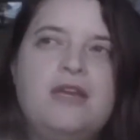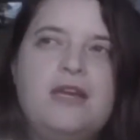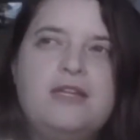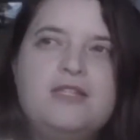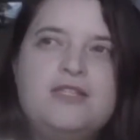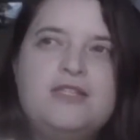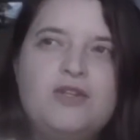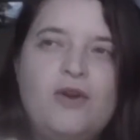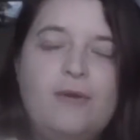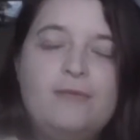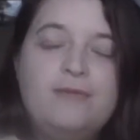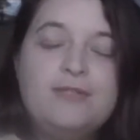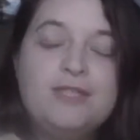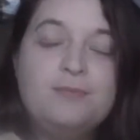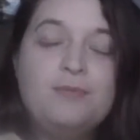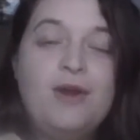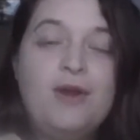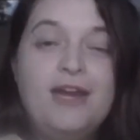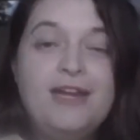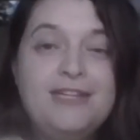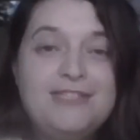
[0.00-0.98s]
And so I was
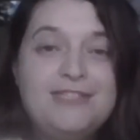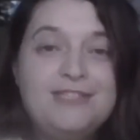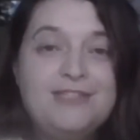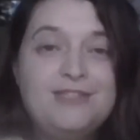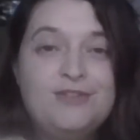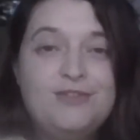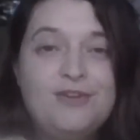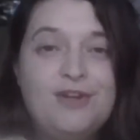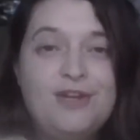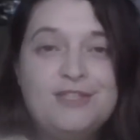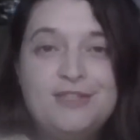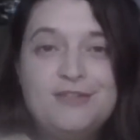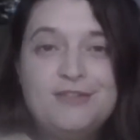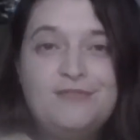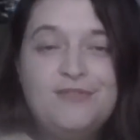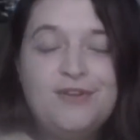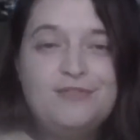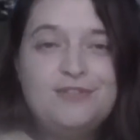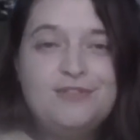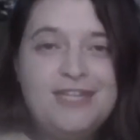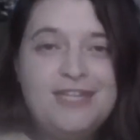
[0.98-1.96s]
surprised in
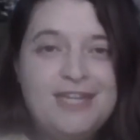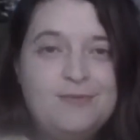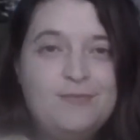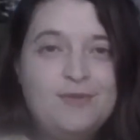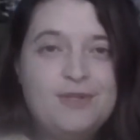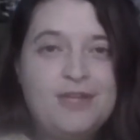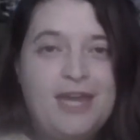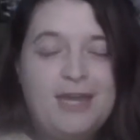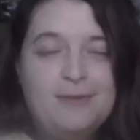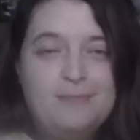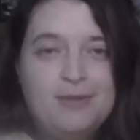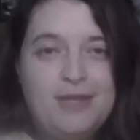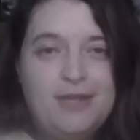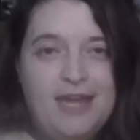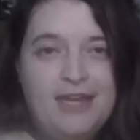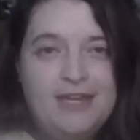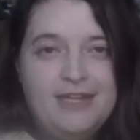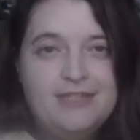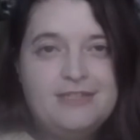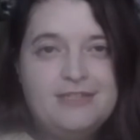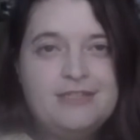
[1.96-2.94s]
2015 when I
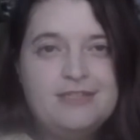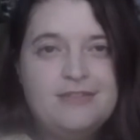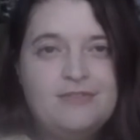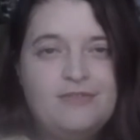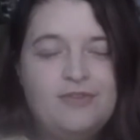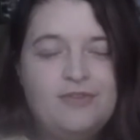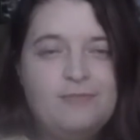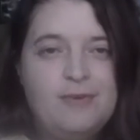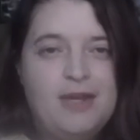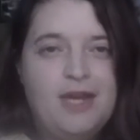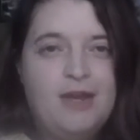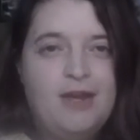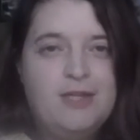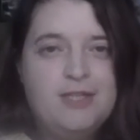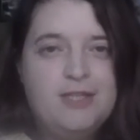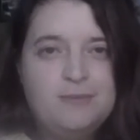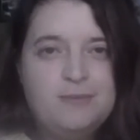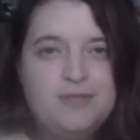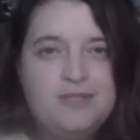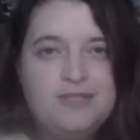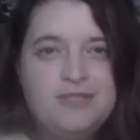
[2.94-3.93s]
applied for my
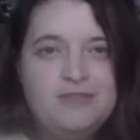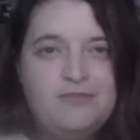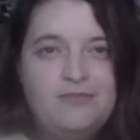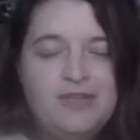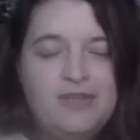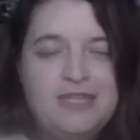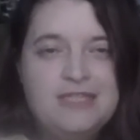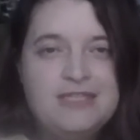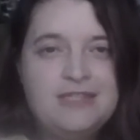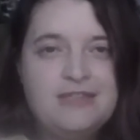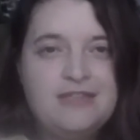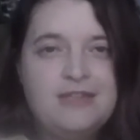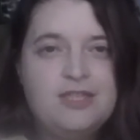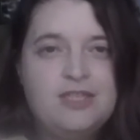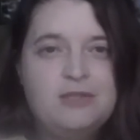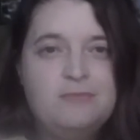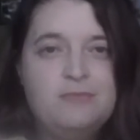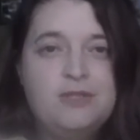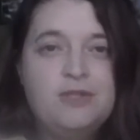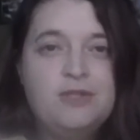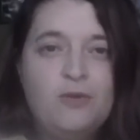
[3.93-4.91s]
husband's visa
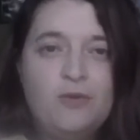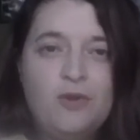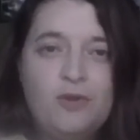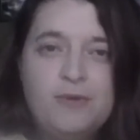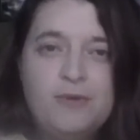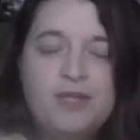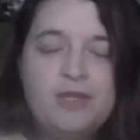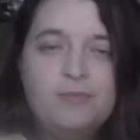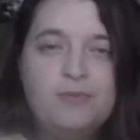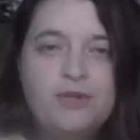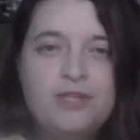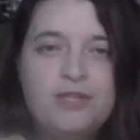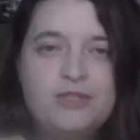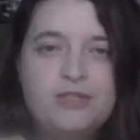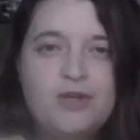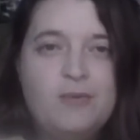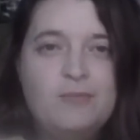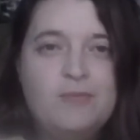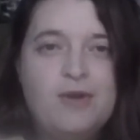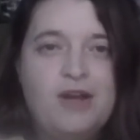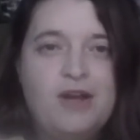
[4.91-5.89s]
to be told by the British
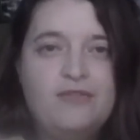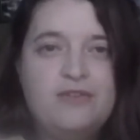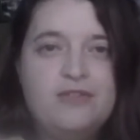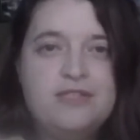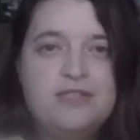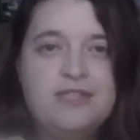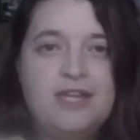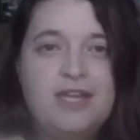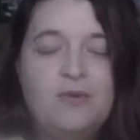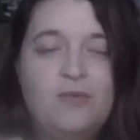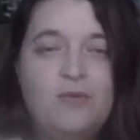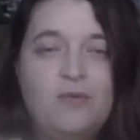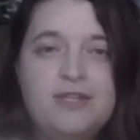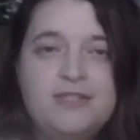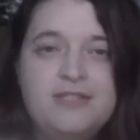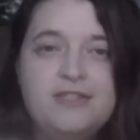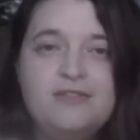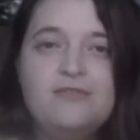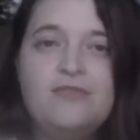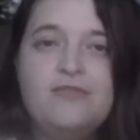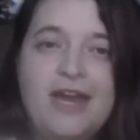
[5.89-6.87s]
Home Office that I
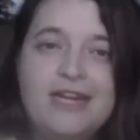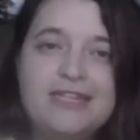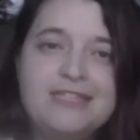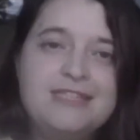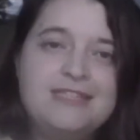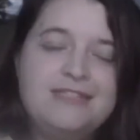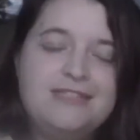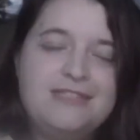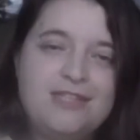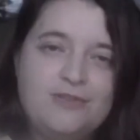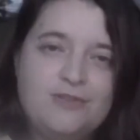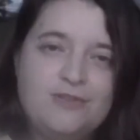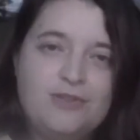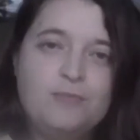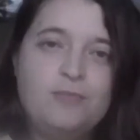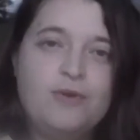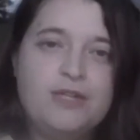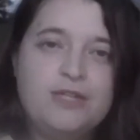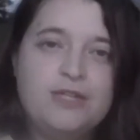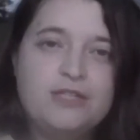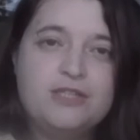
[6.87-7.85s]
was in fact considered a
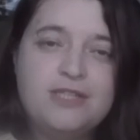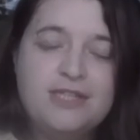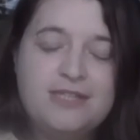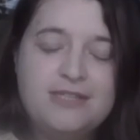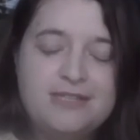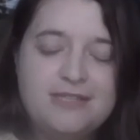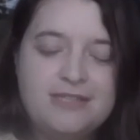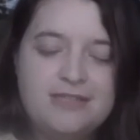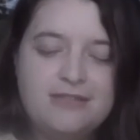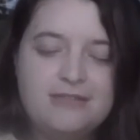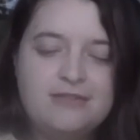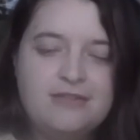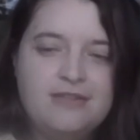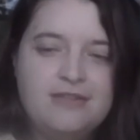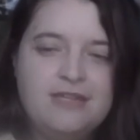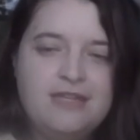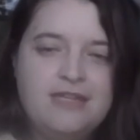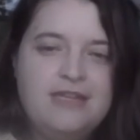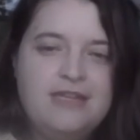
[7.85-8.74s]
British citizen.